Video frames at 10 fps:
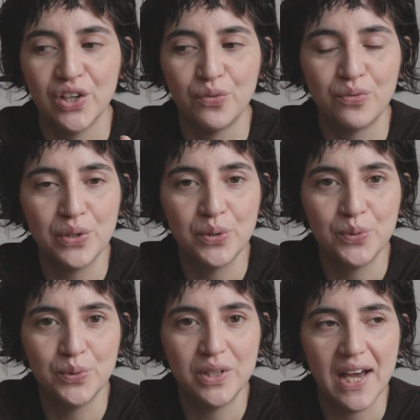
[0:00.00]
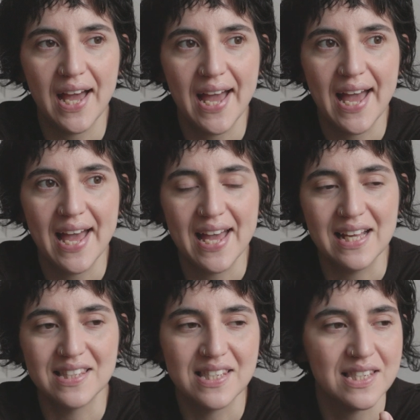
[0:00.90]
rude
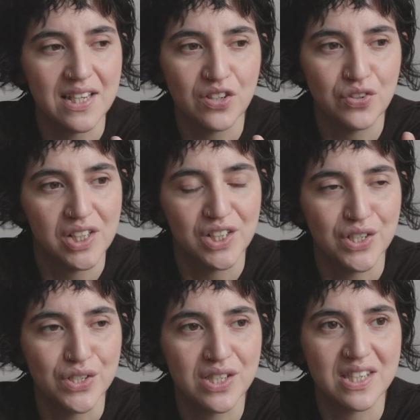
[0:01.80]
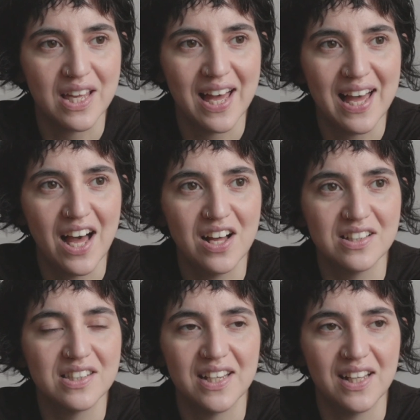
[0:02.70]
and serious
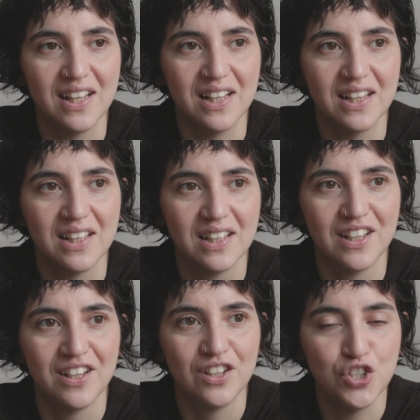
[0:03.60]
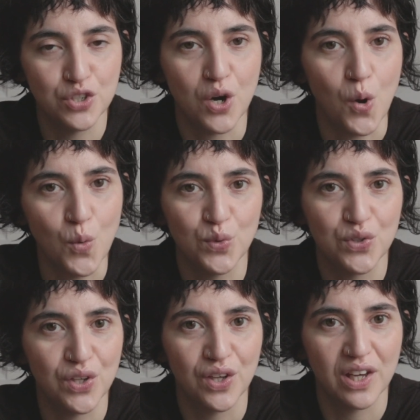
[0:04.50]
until you
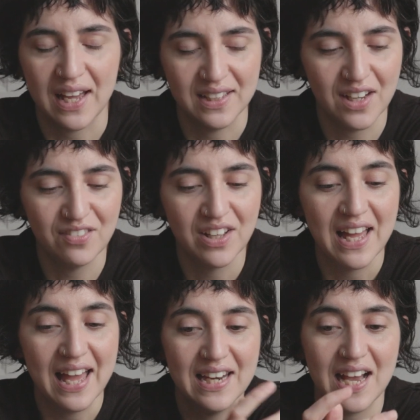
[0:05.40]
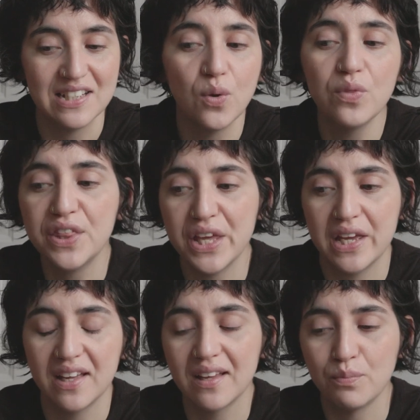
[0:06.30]
don't, kind of. And I don't
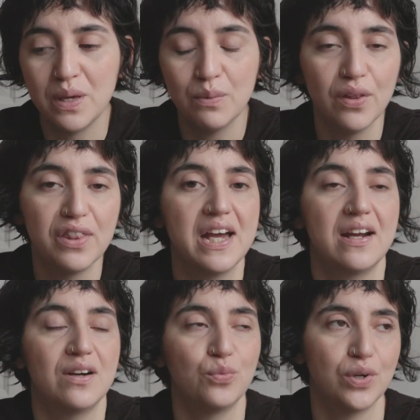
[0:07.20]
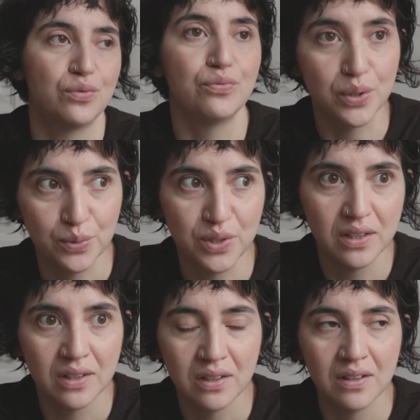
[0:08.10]
think people there were rude
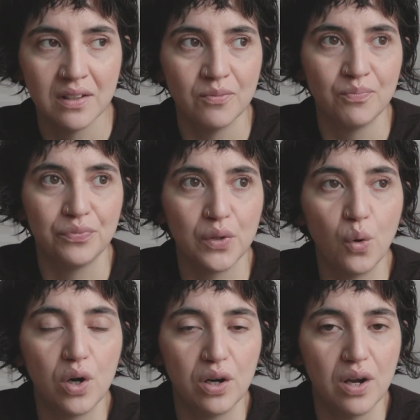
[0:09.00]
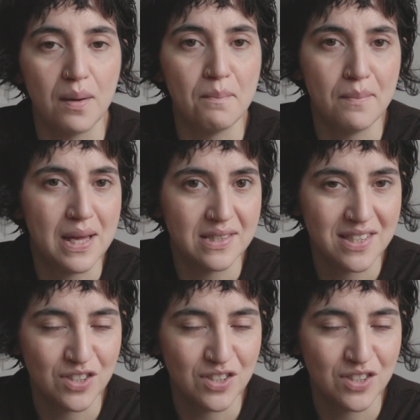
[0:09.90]
or meant